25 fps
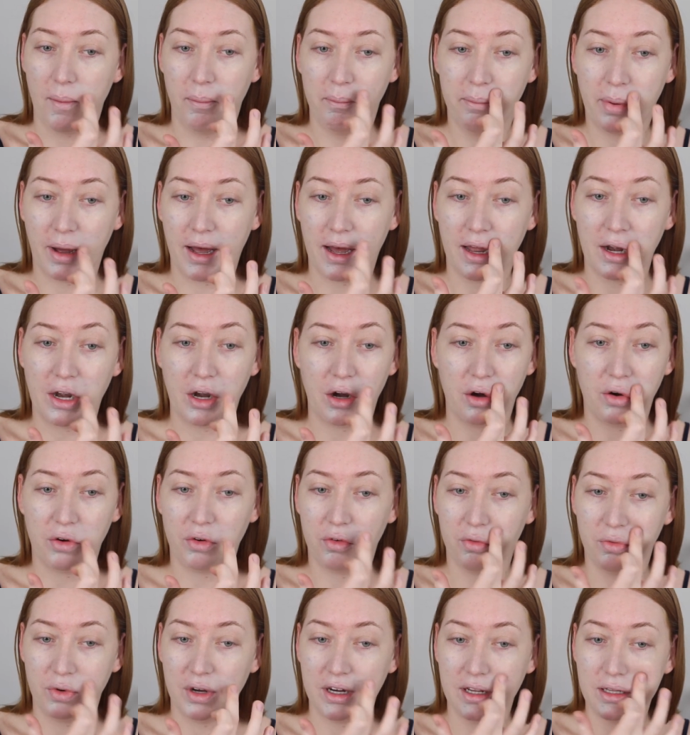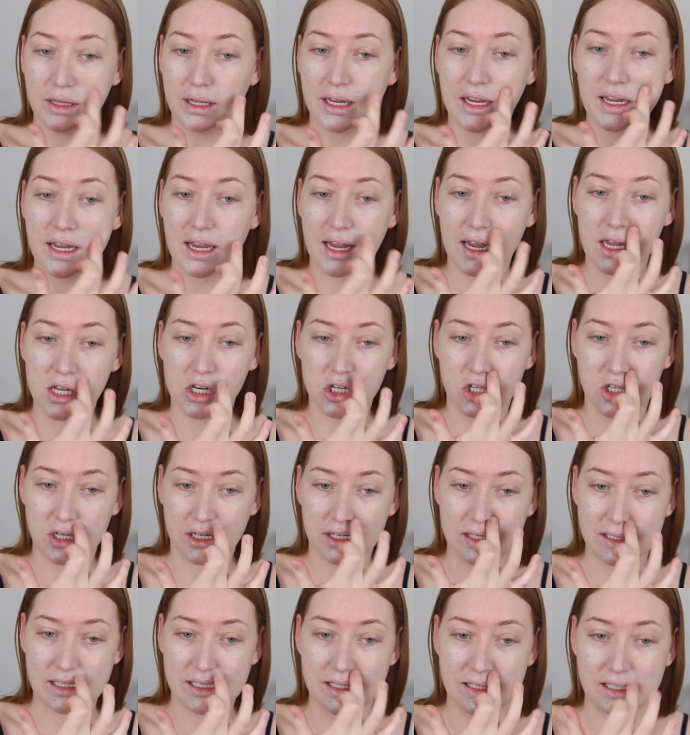But really, it
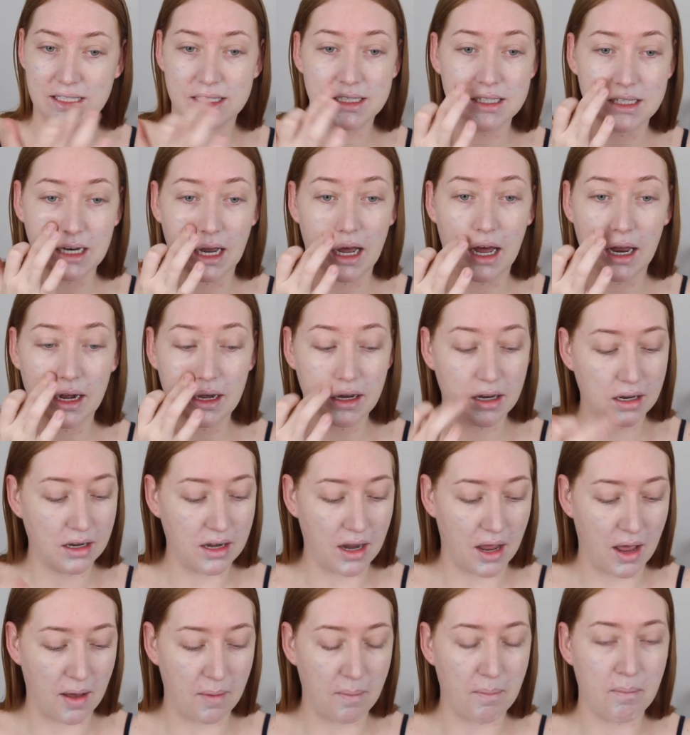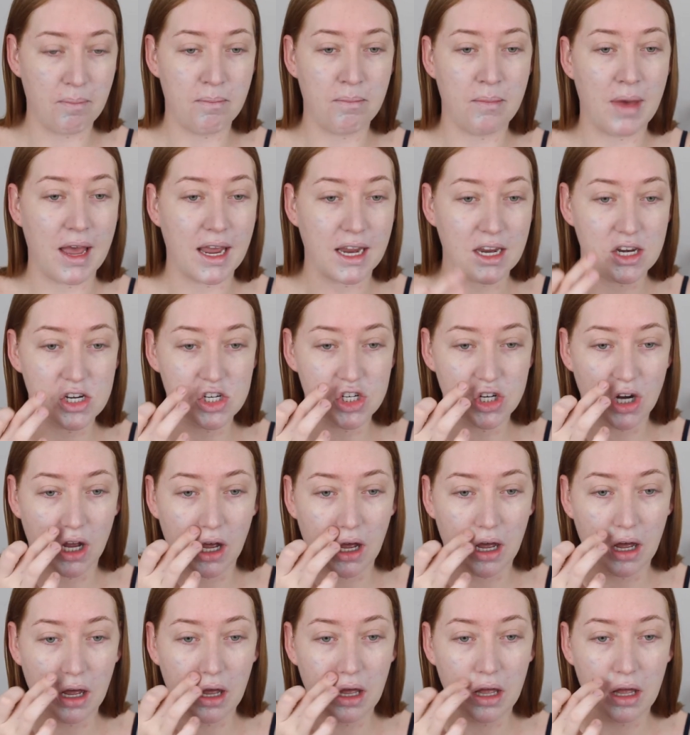just started a
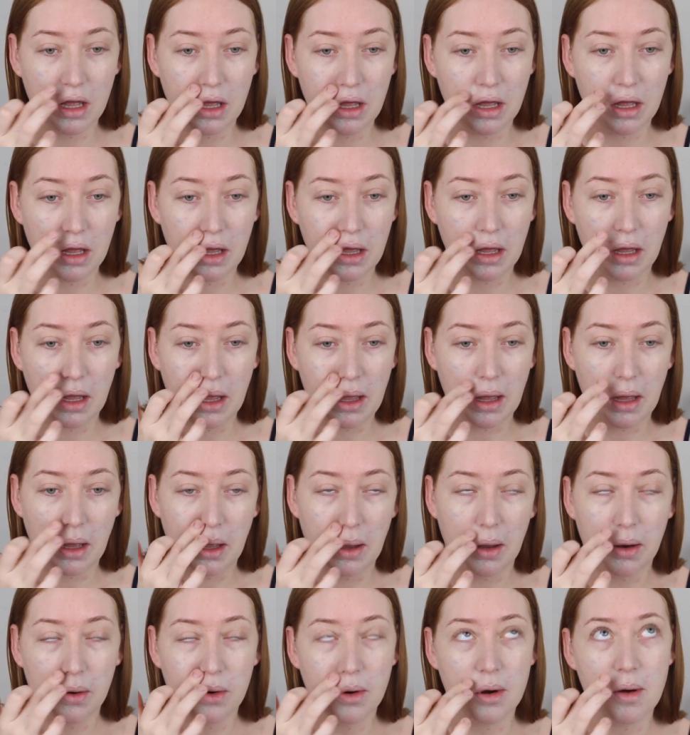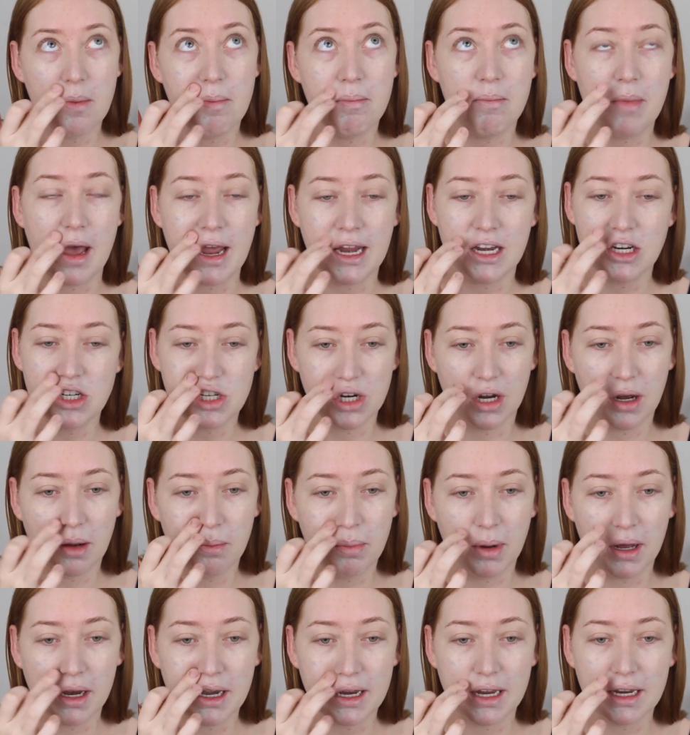major, not a major,
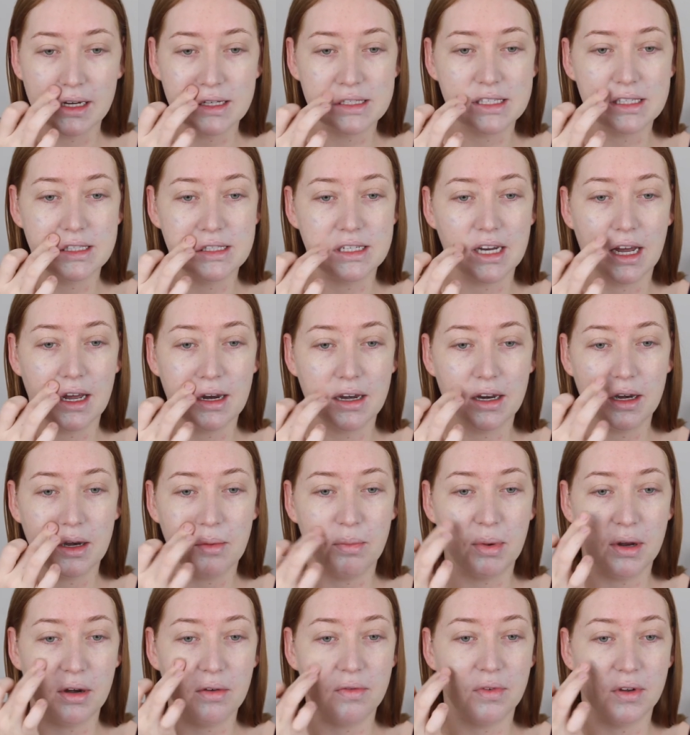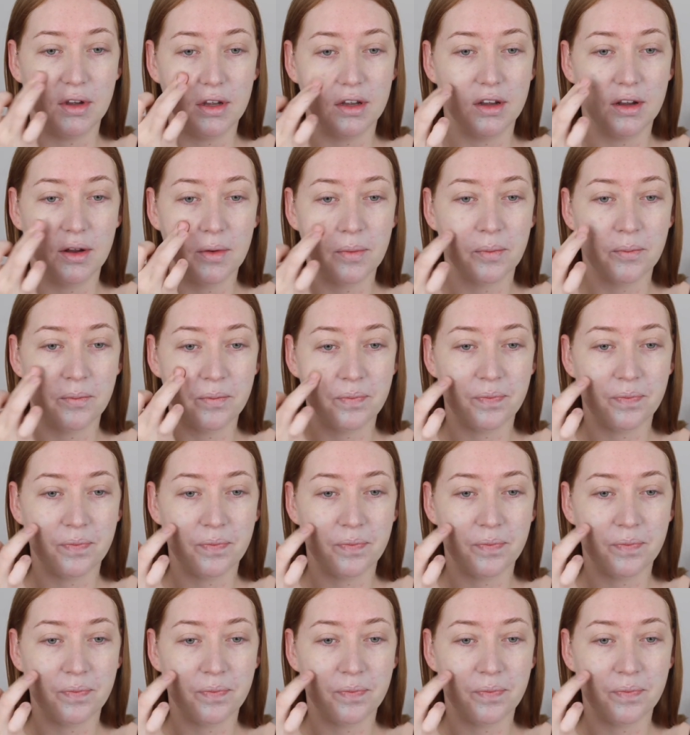but it started a bit of a